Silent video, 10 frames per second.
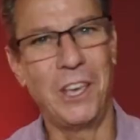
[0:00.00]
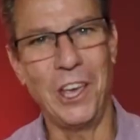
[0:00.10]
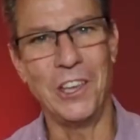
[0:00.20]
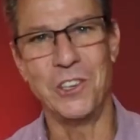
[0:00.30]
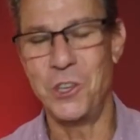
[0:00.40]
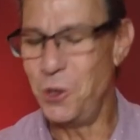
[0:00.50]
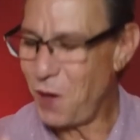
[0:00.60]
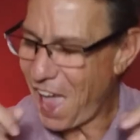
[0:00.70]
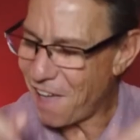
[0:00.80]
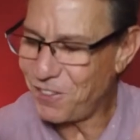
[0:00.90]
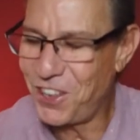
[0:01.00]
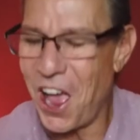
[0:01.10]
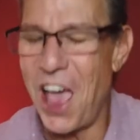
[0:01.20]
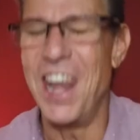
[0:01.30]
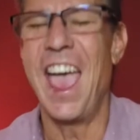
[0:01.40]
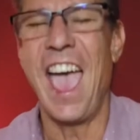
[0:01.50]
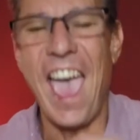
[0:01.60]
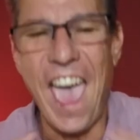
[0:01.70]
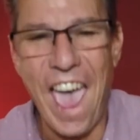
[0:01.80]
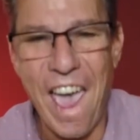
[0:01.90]
Because you have done
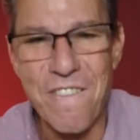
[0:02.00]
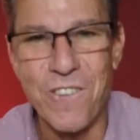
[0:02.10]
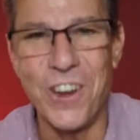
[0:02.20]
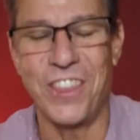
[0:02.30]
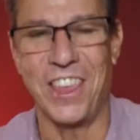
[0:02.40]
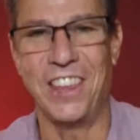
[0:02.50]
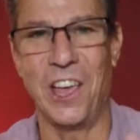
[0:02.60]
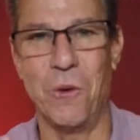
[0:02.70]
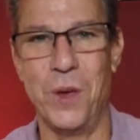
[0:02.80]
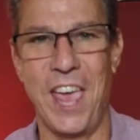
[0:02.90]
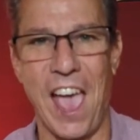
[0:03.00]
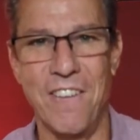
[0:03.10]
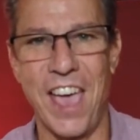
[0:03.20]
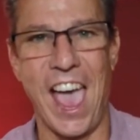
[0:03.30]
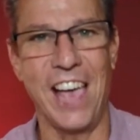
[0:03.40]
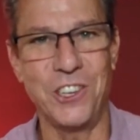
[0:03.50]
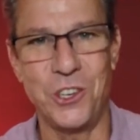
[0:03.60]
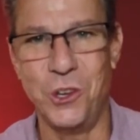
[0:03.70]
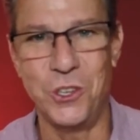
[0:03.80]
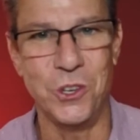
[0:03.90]
everything that we have
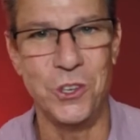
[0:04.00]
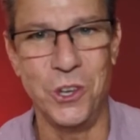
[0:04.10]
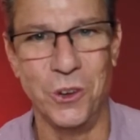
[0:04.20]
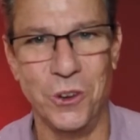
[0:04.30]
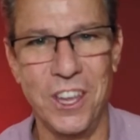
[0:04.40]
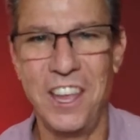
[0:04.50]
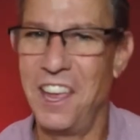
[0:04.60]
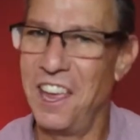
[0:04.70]
asked you to do,